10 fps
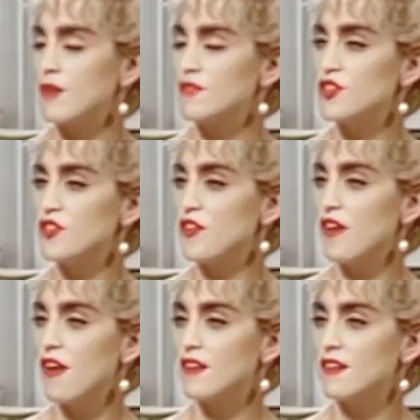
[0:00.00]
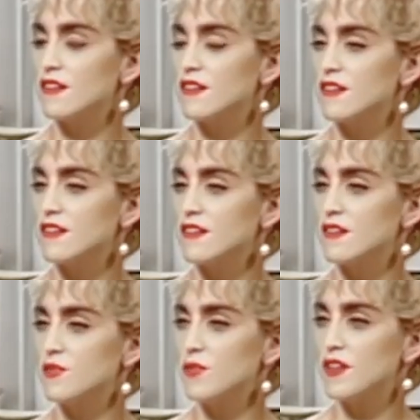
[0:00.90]
I'm sure there are,
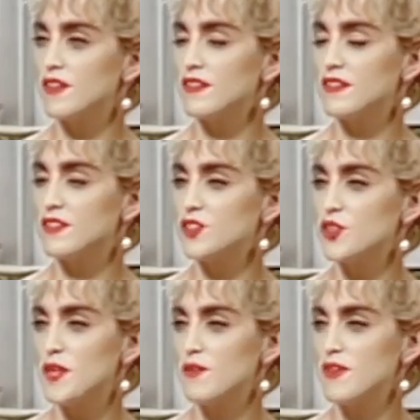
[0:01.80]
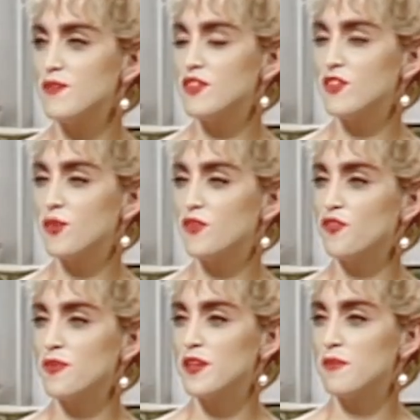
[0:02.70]
but there's too many people in the
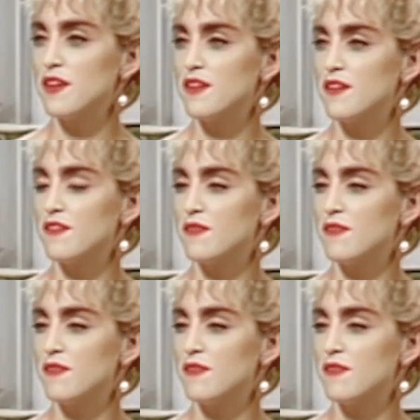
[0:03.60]
world for me to be